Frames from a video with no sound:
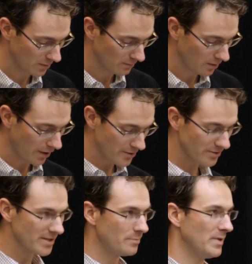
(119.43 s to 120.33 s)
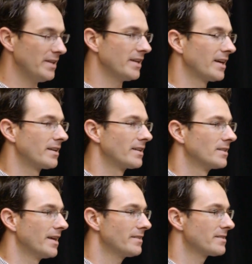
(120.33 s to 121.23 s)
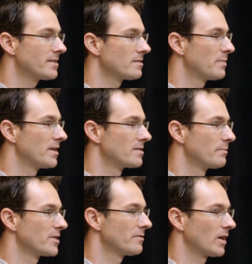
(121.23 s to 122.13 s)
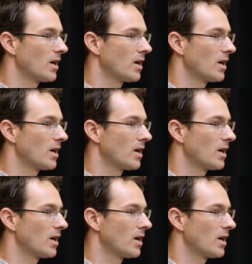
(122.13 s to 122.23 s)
largely speaking, I'd like this to be as much of a